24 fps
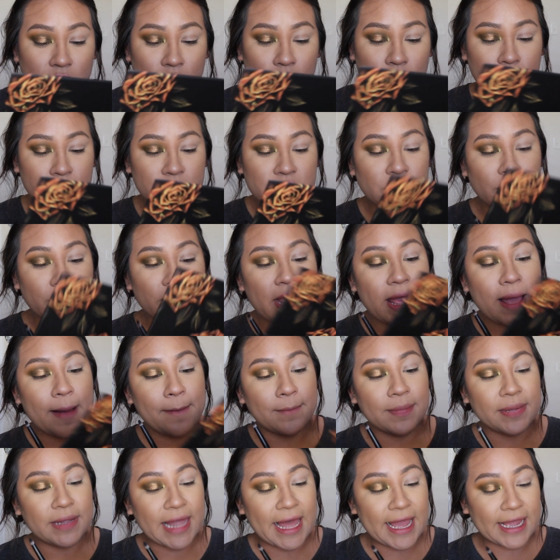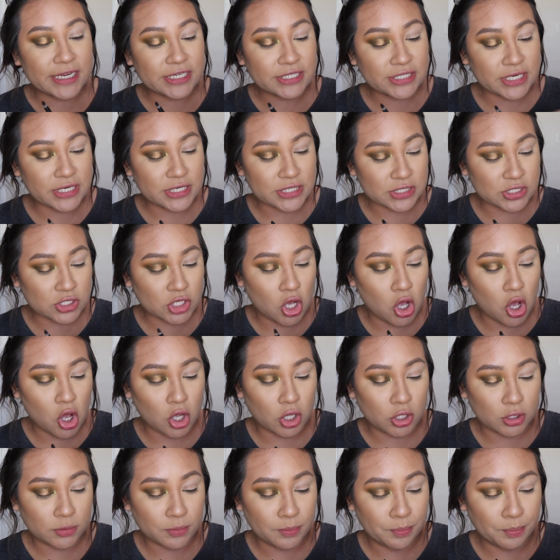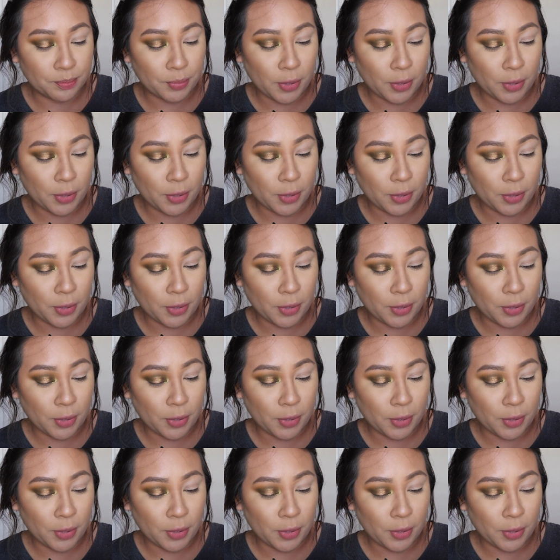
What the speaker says: Oh, so that black shade is called